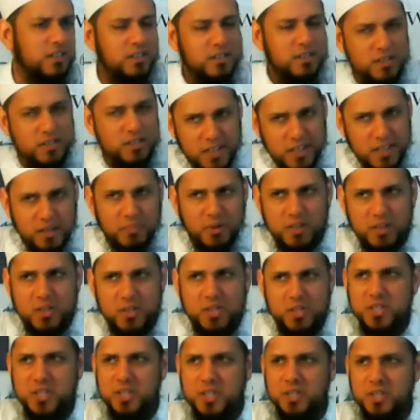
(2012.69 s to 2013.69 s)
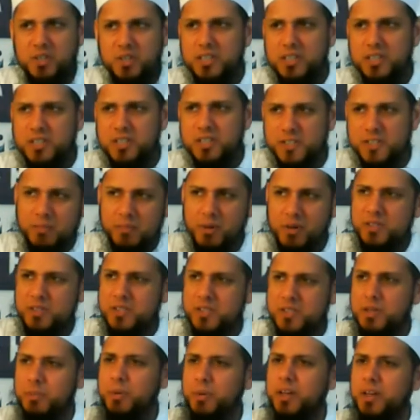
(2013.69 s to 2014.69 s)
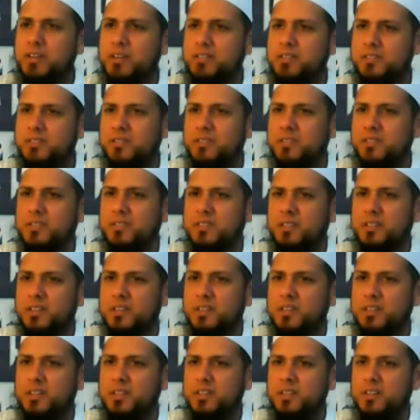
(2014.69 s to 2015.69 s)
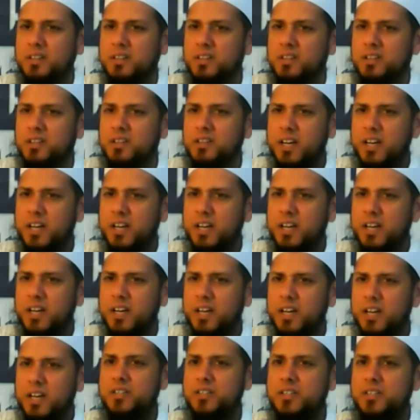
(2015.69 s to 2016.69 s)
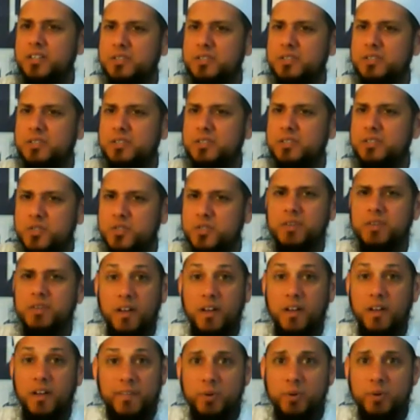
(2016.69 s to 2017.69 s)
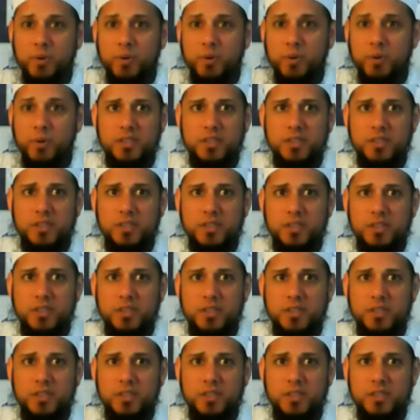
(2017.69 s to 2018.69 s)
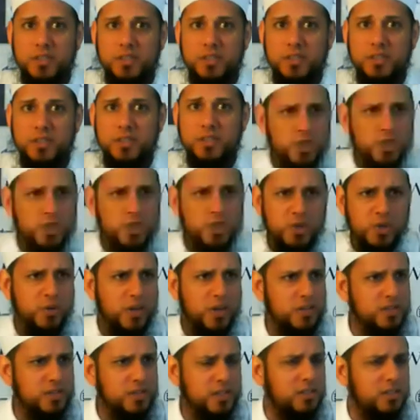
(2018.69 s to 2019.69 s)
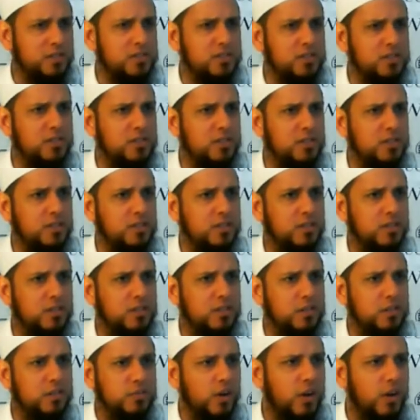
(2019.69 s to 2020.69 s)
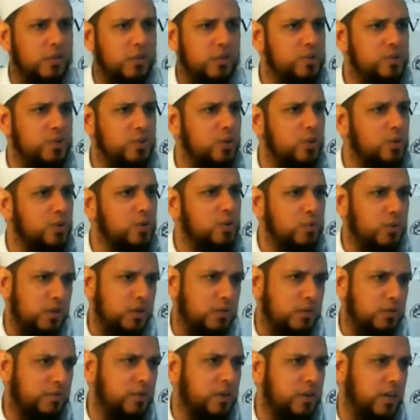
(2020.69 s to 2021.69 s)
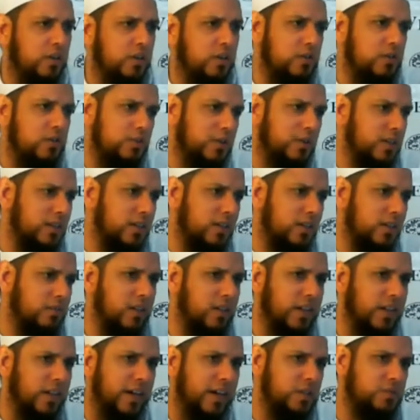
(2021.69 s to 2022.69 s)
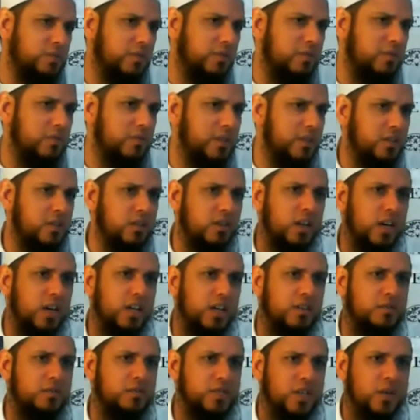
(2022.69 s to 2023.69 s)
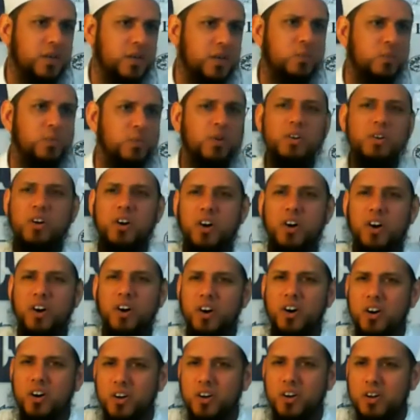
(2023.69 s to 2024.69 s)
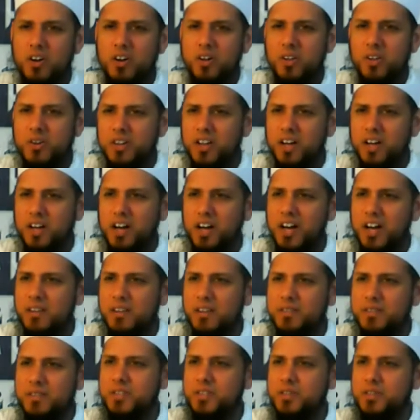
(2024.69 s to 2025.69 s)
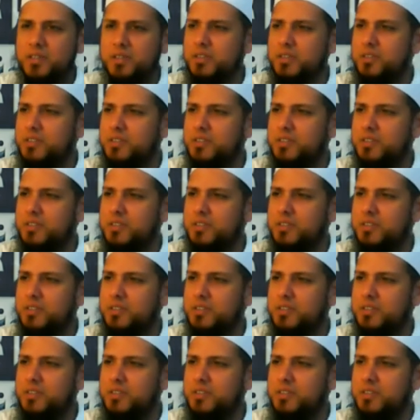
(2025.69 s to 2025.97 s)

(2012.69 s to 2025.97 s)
He's thinking about his children, he's thinking about his dependents, and just slaving. And this process is not a short process. Fathers don't work for a year or two and then they relax for the rest of their lives. They work all their lives until